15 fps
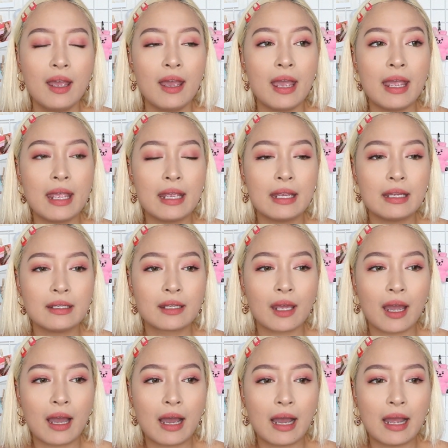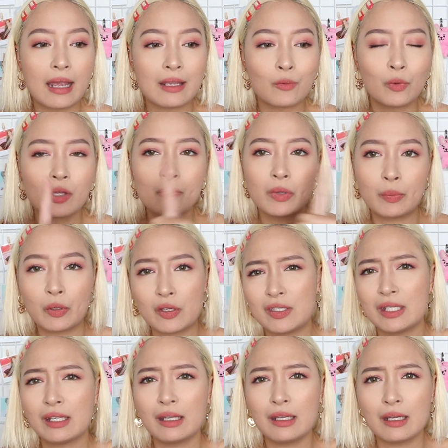and I will be
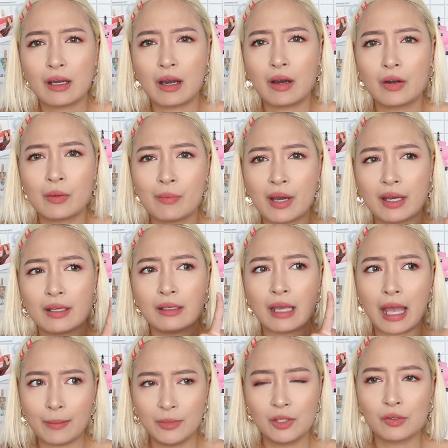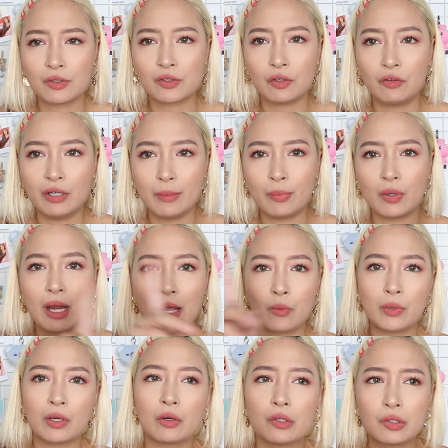posting it on my Amino story, but I
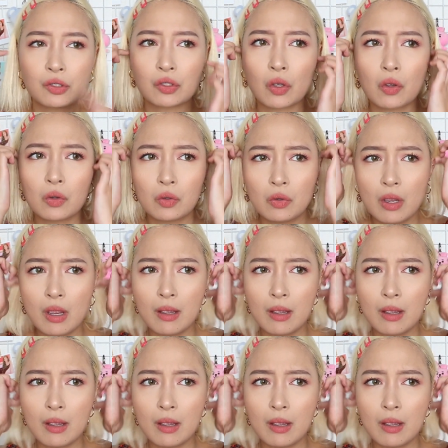will also